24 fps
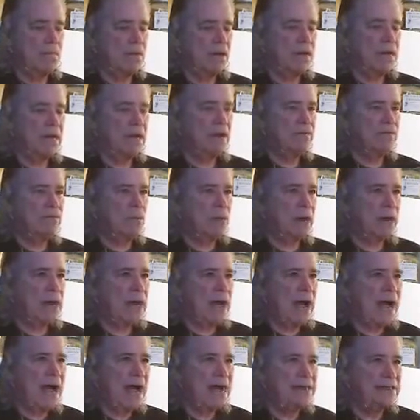But if we're
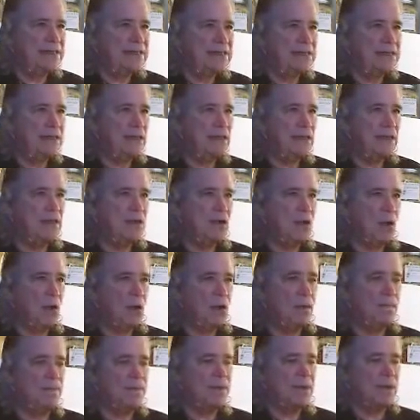constantly
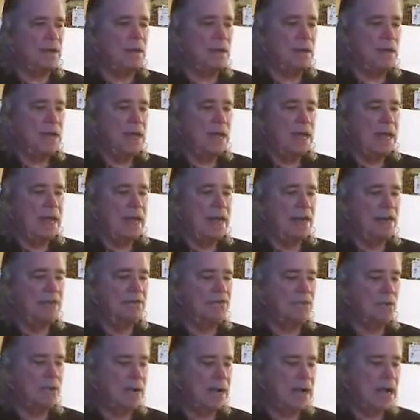carping, and
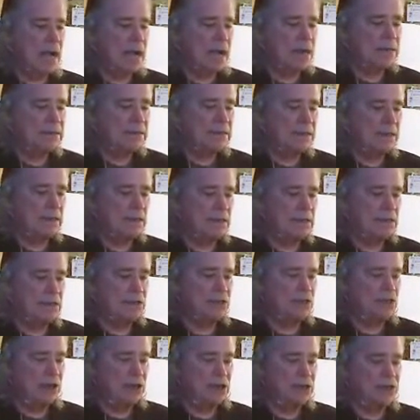if we're constantly
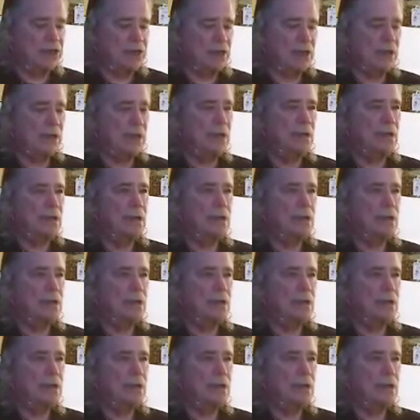judging,